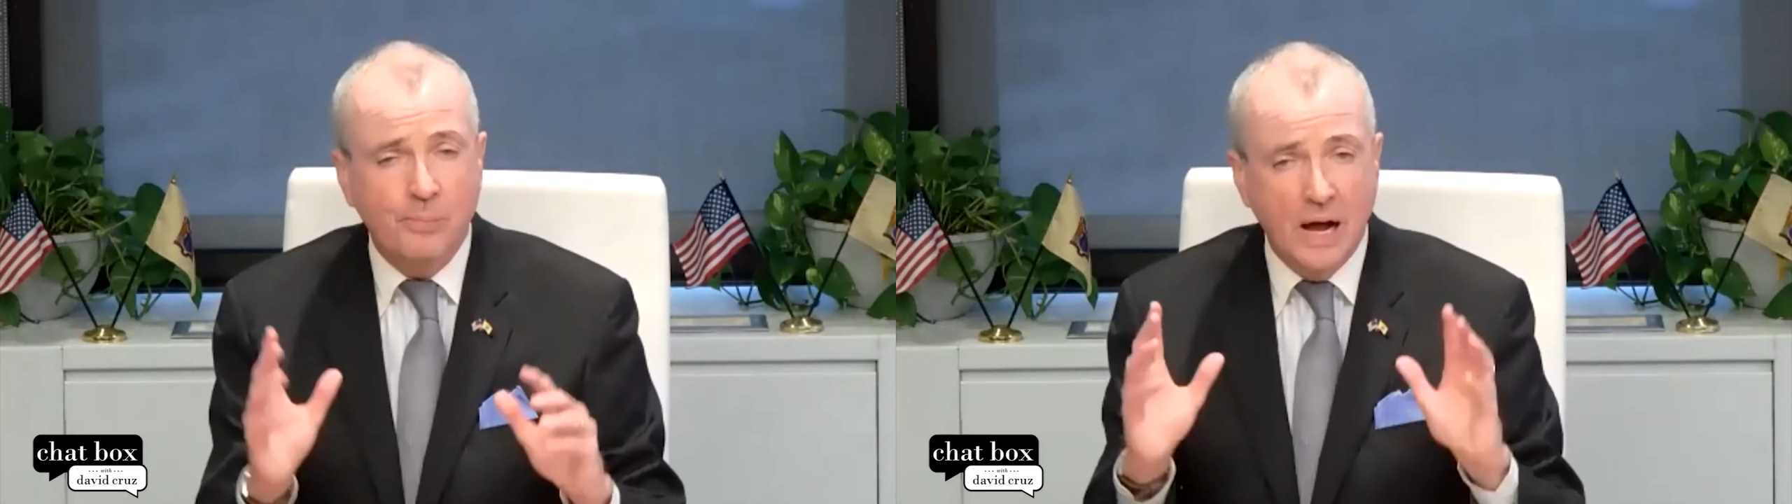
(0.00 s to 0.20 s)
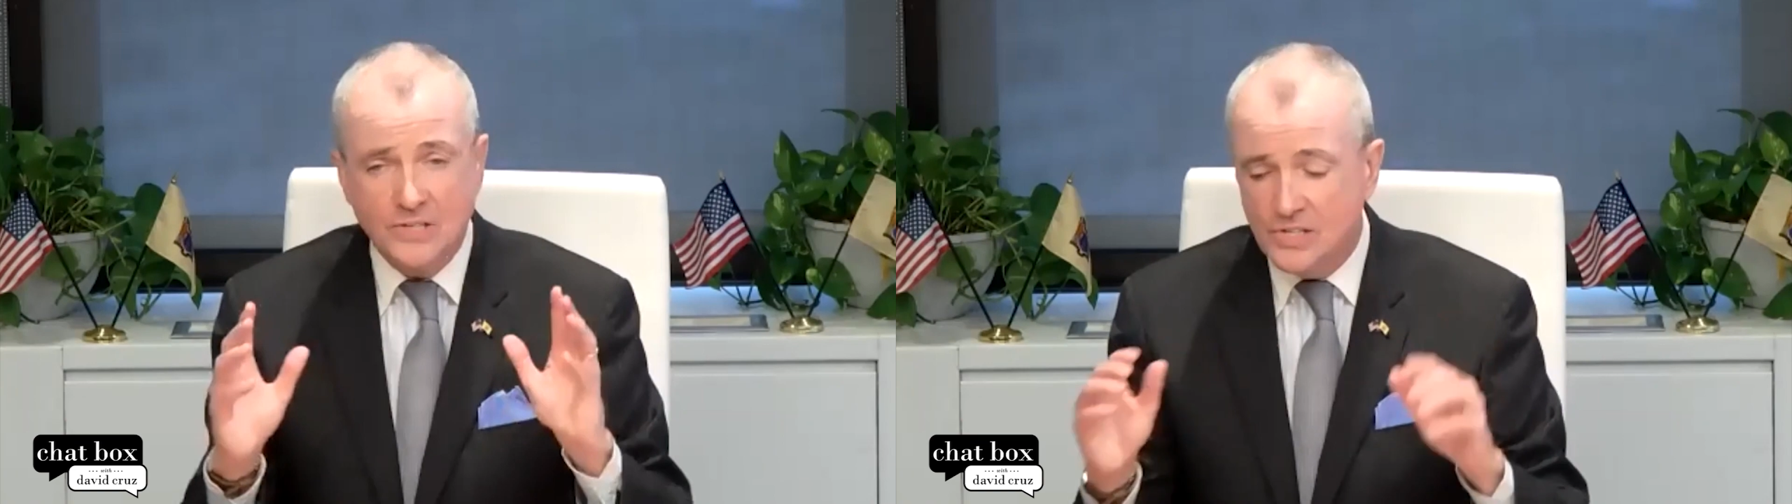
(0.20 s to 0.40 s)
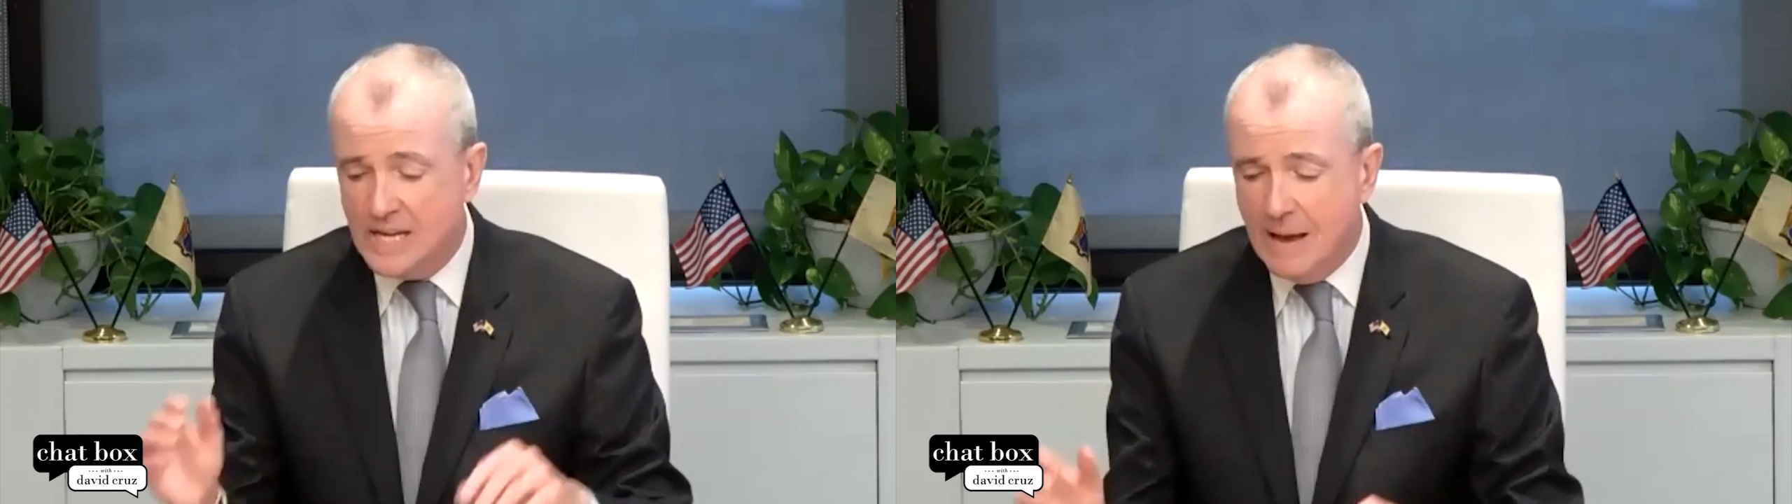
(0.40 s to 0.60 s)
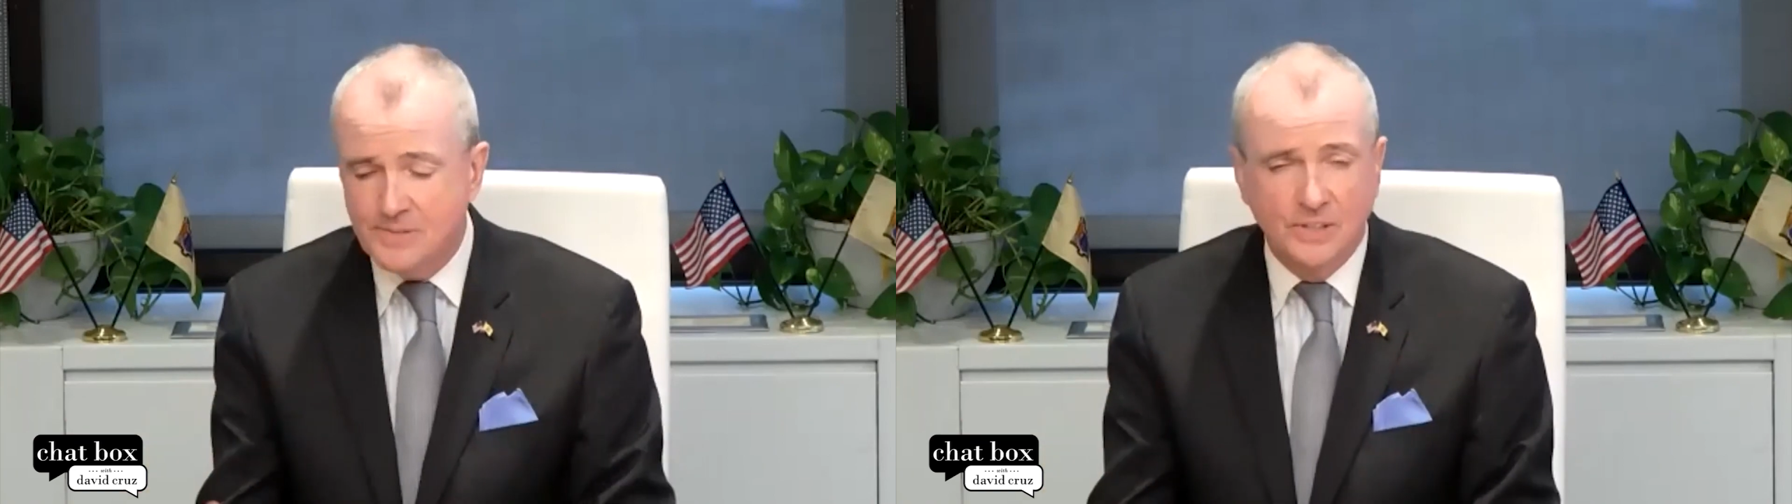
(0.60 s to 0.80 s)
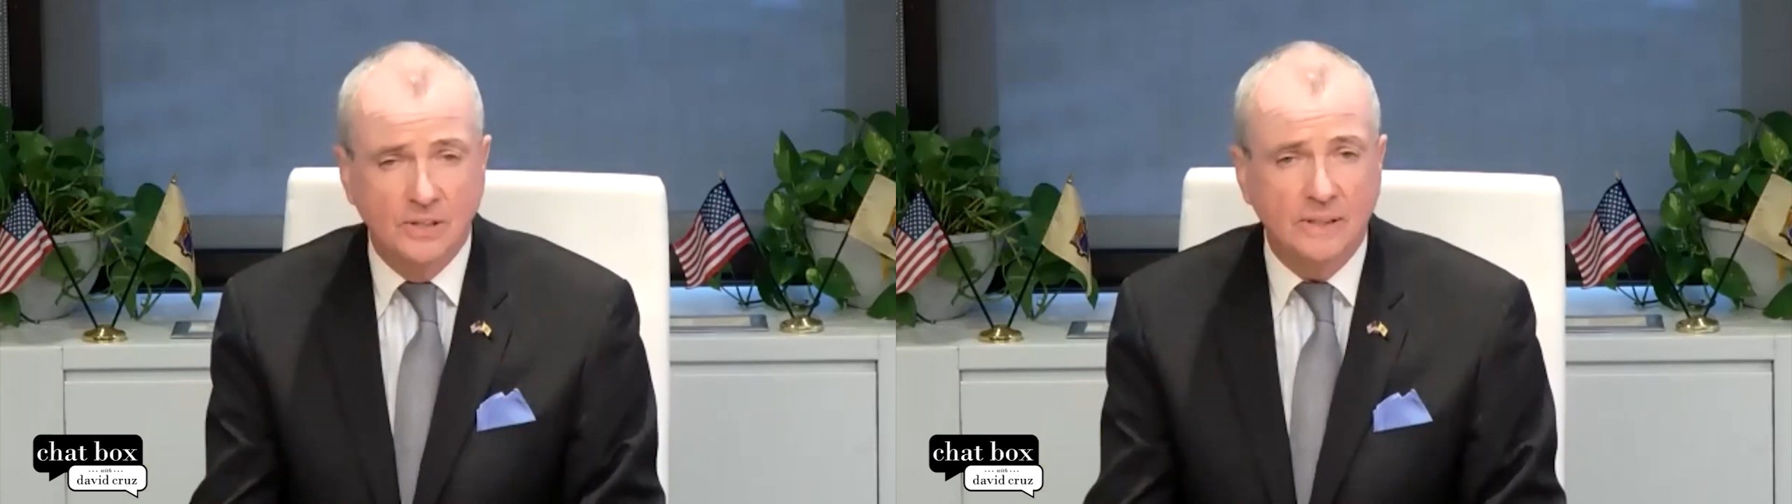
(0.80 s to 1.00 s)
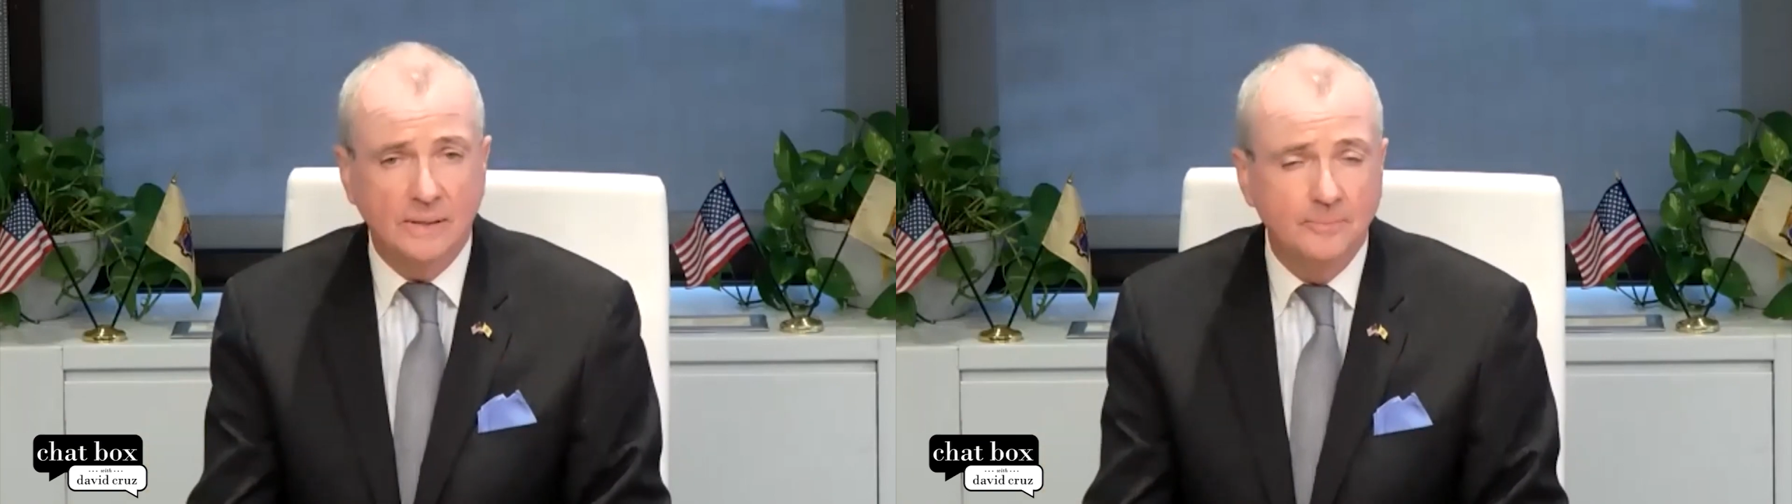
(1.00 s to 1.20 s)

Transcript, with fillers: process? Absolutely.